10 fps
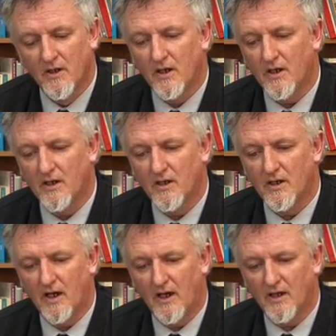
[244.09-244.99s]

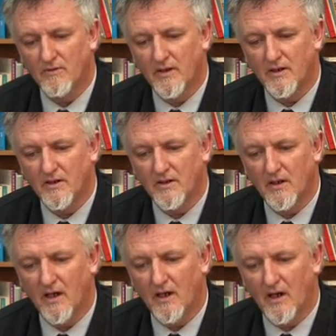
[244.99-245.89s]

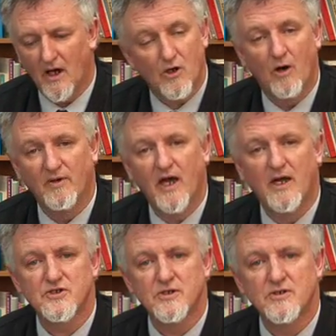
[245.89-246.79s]
are
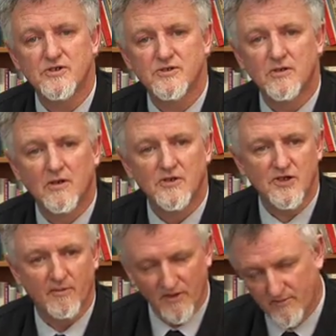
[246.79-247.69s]
accommodationist,
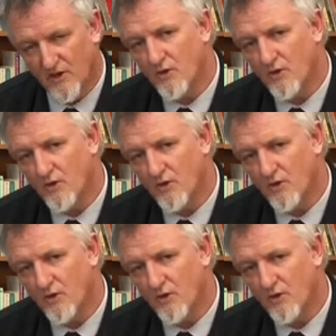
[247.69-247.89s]
some of them are